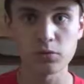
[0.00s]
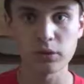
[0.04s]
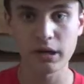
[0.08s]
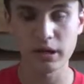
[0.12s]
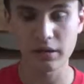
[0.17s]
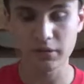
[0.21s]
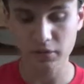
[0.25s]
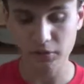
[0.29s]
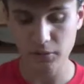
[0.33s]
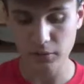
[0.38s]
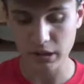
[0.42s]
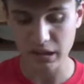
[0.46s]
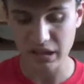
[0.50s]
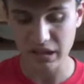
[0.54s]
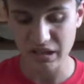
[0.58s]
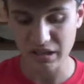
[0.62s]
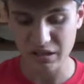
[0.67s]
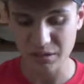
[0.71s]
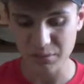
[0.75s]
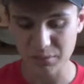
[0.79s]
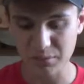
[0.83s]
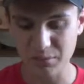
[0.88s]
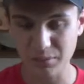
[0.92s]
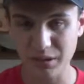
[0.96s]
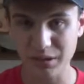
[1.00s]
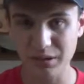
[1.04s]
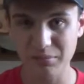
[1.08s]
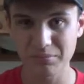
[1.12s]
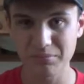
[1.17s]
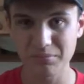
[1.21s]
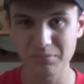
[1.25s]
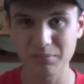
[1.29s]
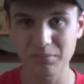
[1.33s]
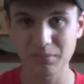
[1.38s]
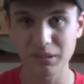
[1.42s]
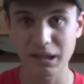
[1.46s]
and 3, but
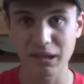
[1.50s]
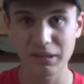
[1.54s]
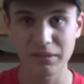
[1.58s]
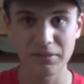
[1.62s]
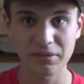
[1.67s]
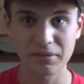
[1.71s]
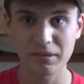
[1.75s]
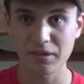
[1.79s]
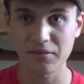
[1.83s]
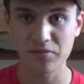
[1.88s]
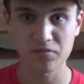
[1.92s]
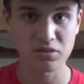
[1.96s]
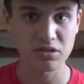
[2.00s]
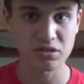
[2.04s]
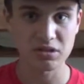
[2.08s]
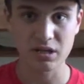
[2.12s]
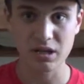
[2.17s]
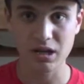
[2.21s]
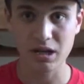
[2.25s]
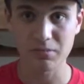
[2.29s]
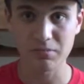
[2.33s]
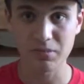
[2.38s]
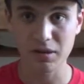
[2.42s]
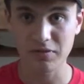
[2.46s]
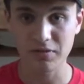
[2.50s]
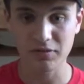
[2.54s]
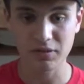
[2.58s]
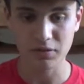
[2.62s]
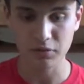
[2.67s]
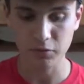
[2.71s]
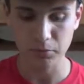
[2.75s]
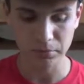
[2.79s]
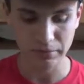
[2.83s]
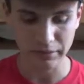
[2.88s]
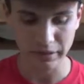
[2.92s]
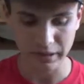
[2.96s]
not Thief in Time. I've never
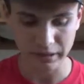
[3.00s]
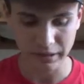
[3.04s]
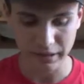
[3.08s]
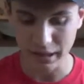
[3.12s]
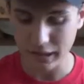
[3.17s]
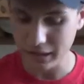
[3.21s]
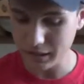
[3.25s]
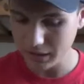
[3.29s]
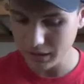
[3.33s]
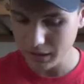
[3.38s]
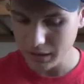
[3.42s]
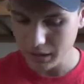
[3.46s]
played that.